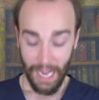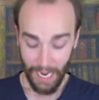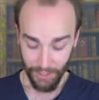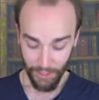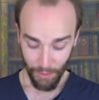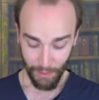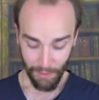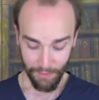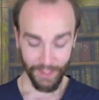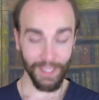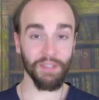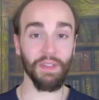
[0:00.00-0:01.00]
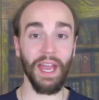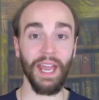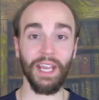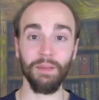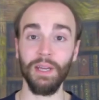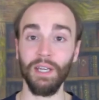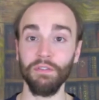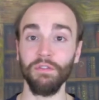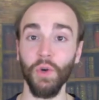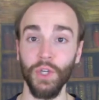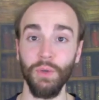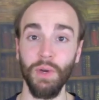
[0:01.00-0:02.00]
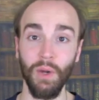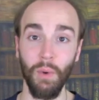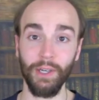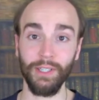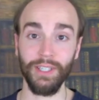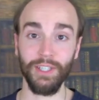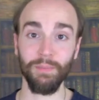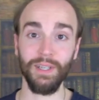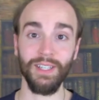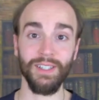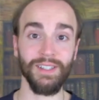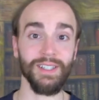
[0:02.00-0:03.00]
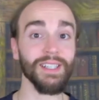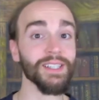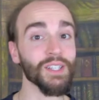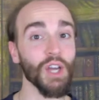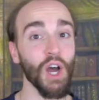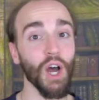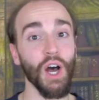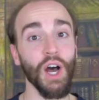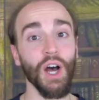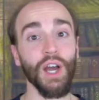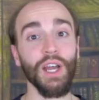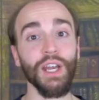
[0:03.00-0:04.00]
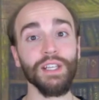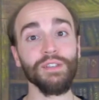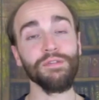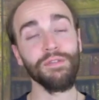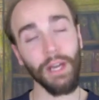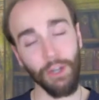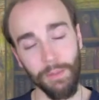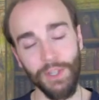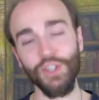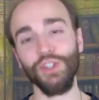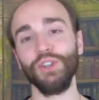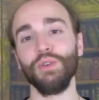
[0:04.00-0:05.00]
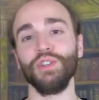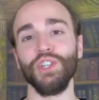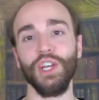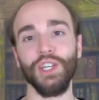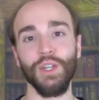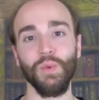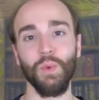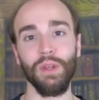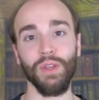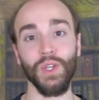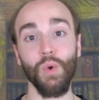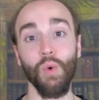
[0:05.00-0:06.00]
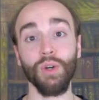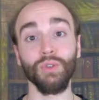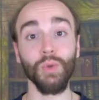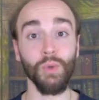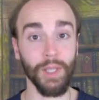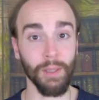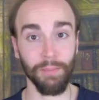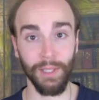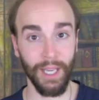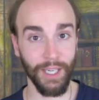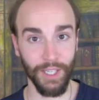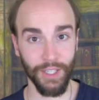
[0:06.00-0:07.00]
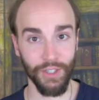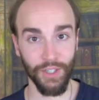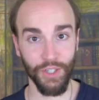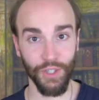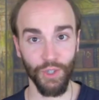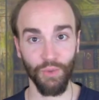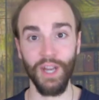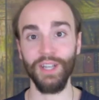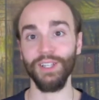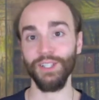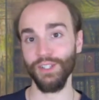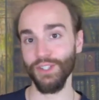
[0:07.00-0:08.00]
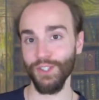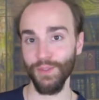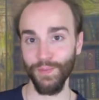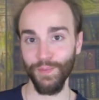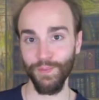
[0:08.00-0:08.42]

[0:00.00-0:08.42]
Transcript: I do love seeing the Hanged Man for you, Aquarius, because this is very much associated with your ruling planet, Uranus.